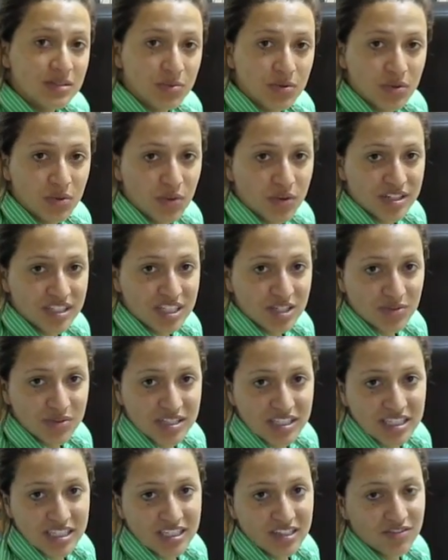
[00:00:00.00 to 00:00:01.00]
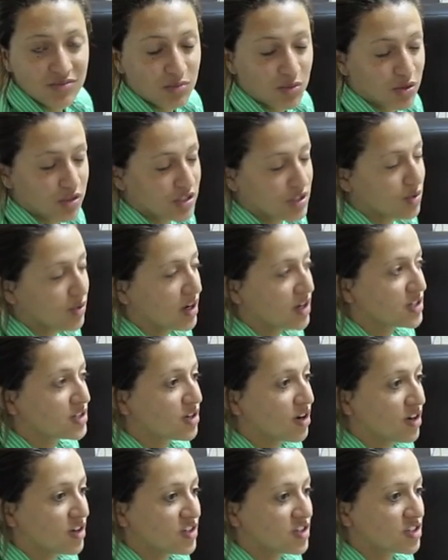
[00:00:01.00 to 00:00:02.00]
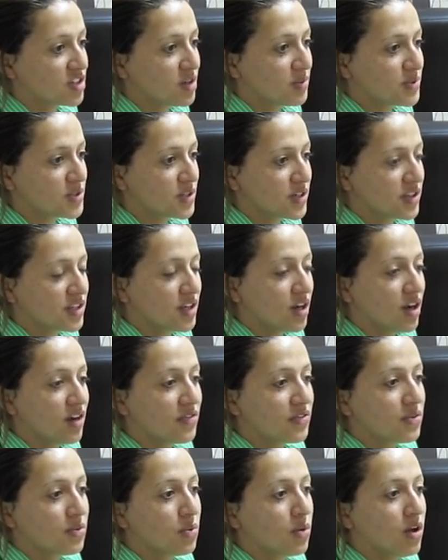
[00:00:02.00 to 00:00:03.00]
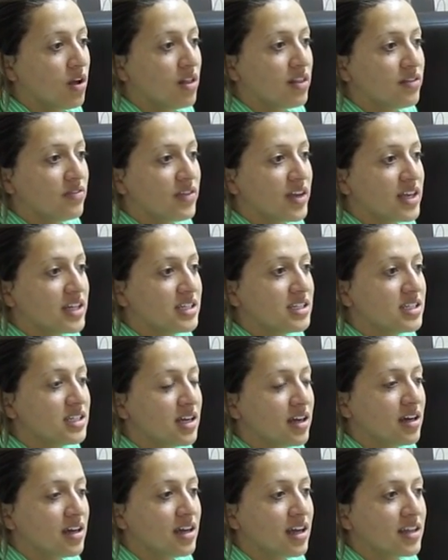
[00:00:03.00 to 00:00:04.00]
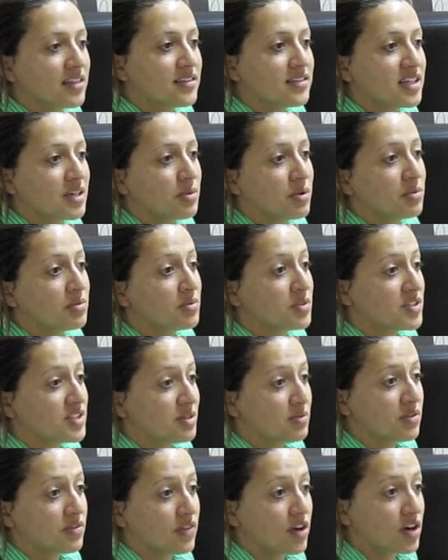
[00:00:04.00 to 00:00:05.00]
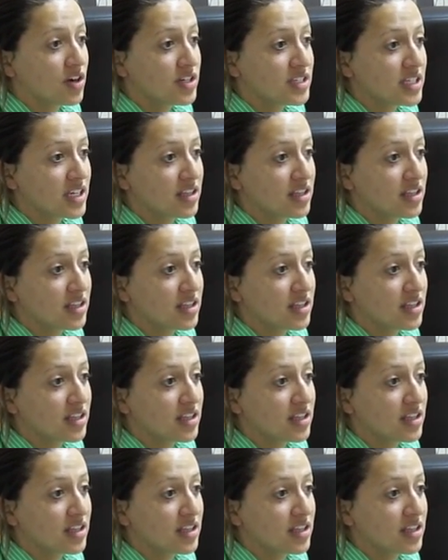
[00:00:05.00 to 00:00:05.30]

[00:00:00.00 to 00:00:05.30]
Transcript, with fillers: were the ones to receive Morris Squire's garden sculpture at the Off the Wall event uh, at the Santa Barbara Museum of Art.